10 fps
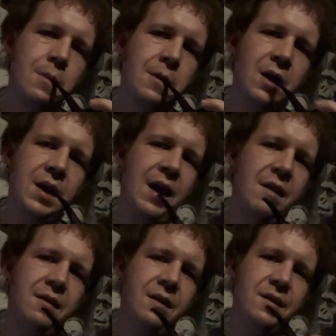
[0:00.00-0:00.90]
A
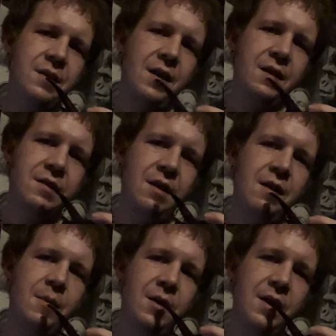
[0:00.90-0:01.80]
cat that is not excited
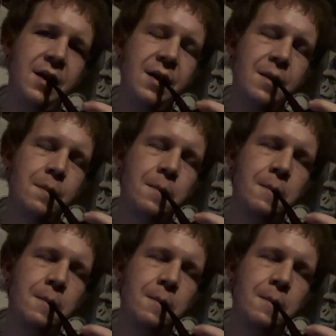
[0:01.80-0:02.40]
about eating,